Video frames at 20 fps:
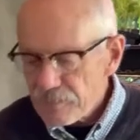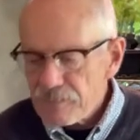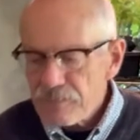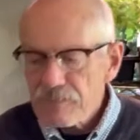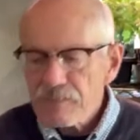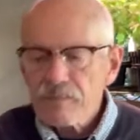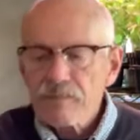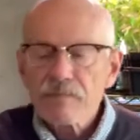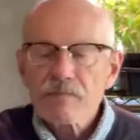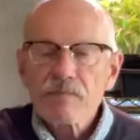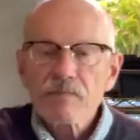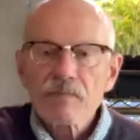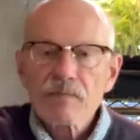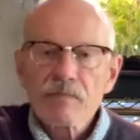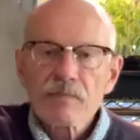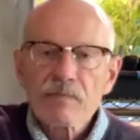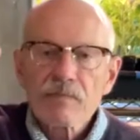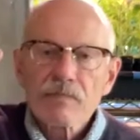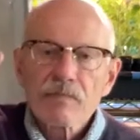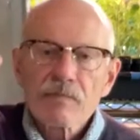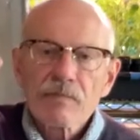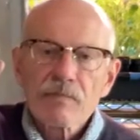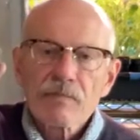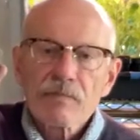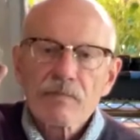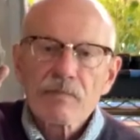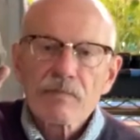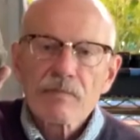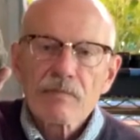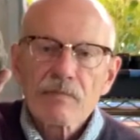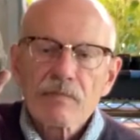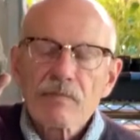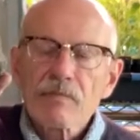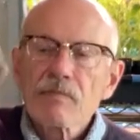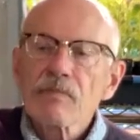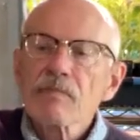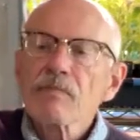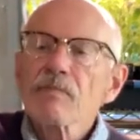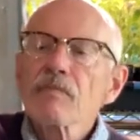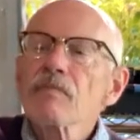
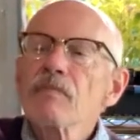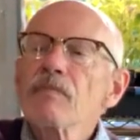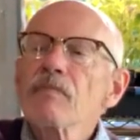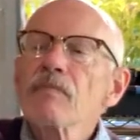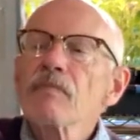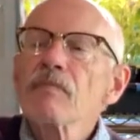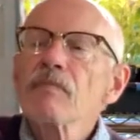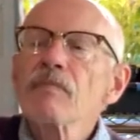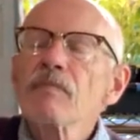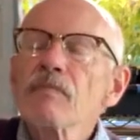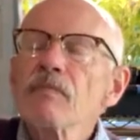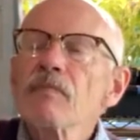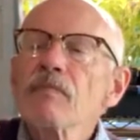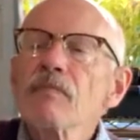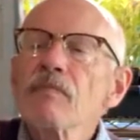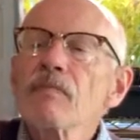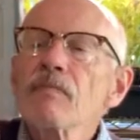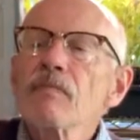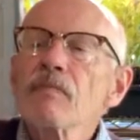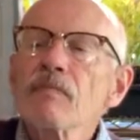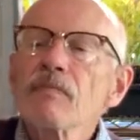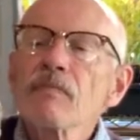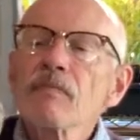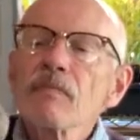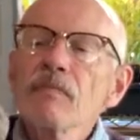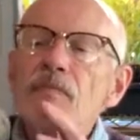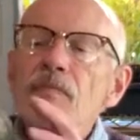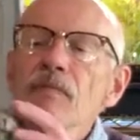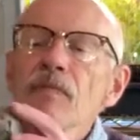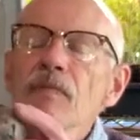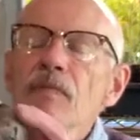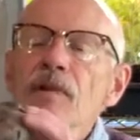(silence)